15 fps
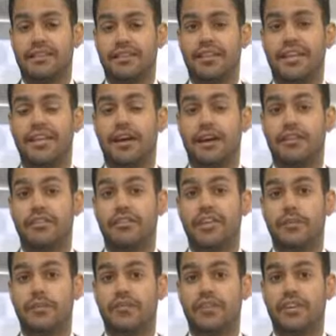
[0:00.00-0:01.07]
key
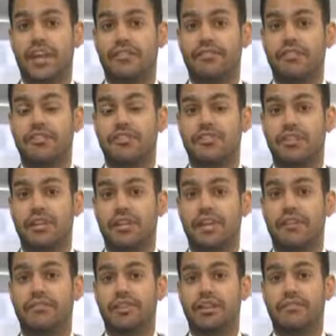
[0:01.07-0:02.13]
100-day moving average
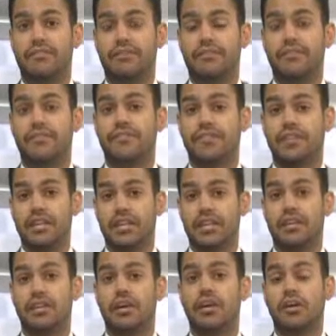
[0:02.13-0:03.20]
level of
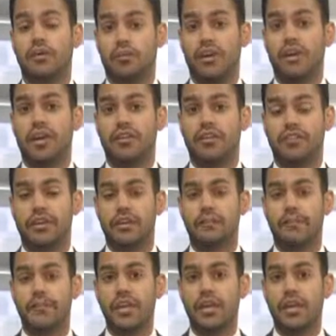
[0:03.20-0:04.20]
15,100.